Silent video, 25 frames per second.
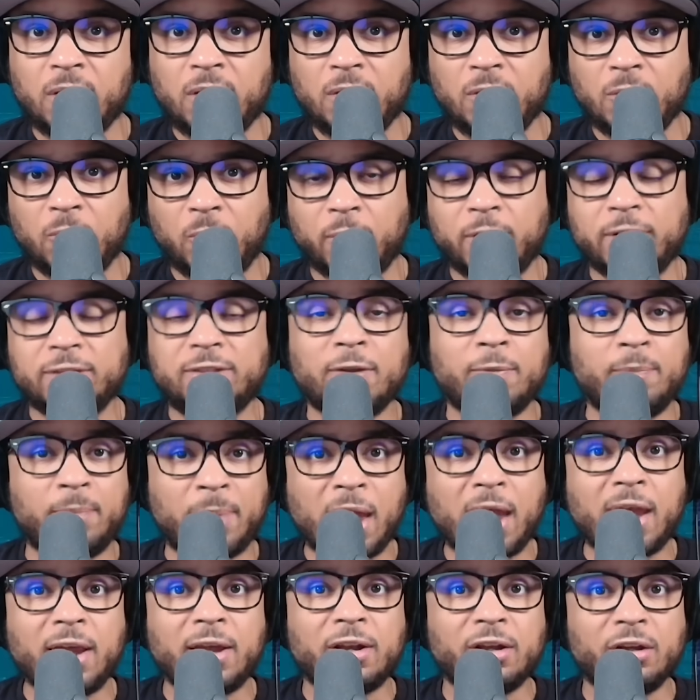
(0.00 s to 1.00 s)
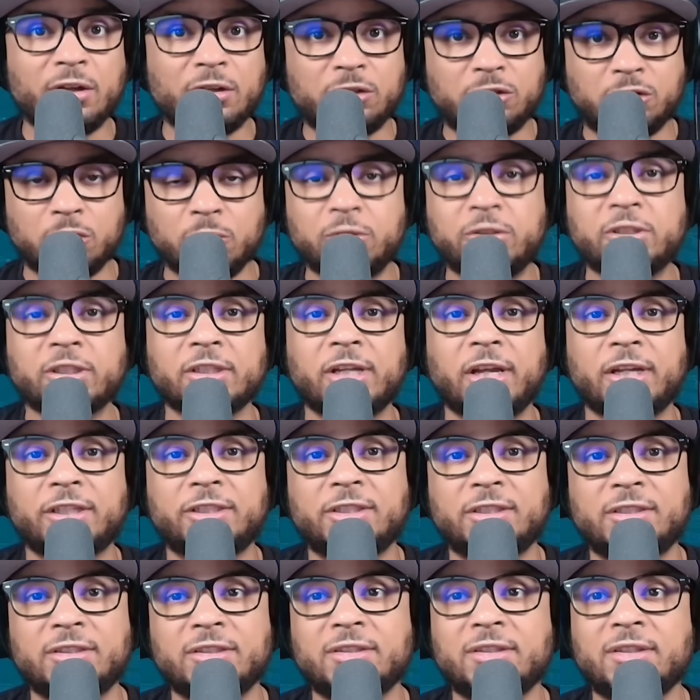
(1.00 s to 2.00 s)
The Hornets have made 2
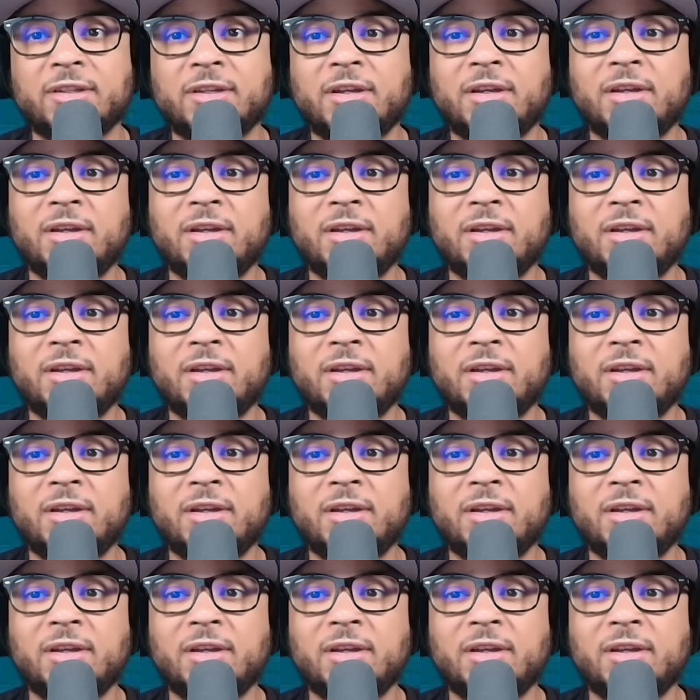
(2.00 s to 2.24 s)
selections.